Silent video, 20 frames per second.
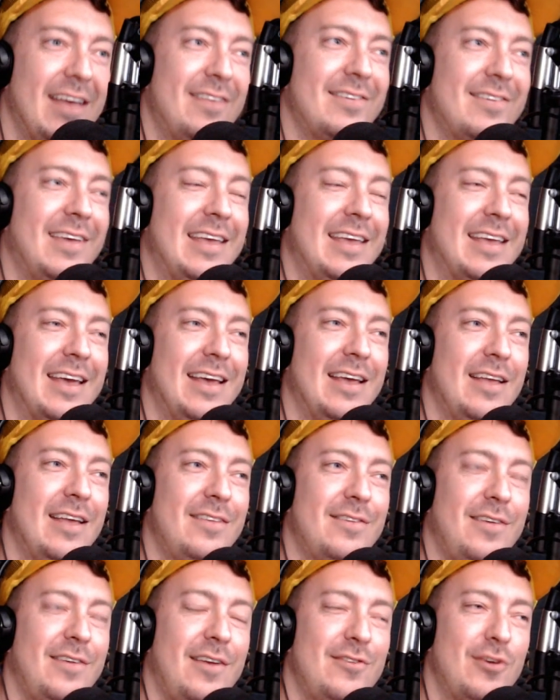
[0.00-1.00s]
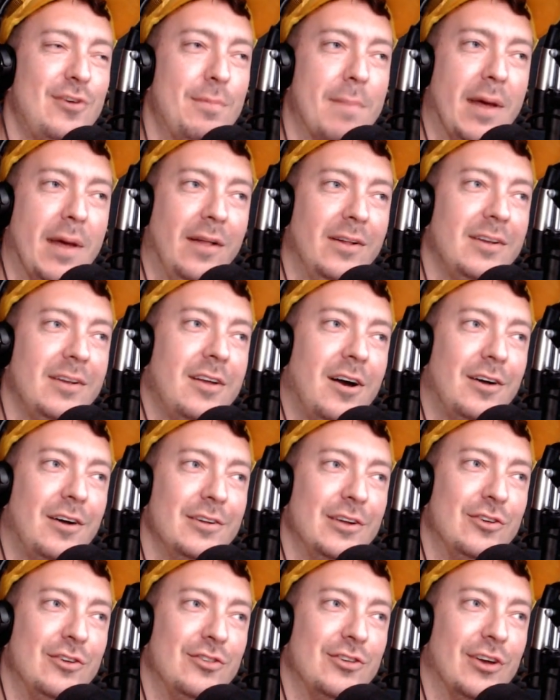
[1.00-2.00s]
It's like, it's such a
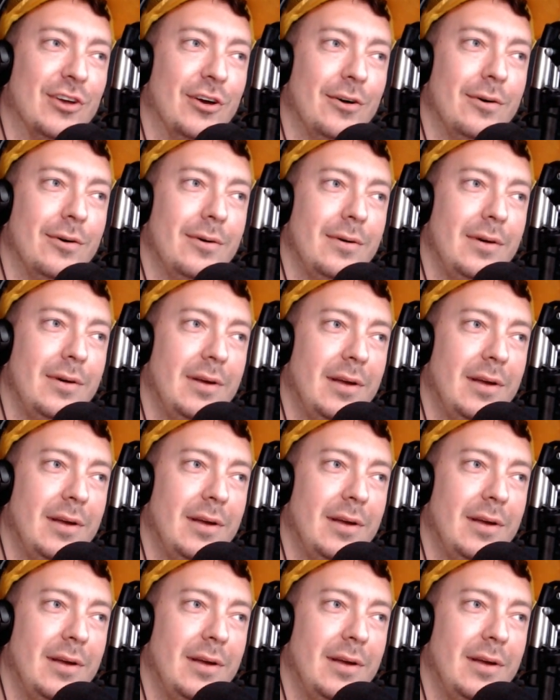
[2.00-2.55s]
melancholy show.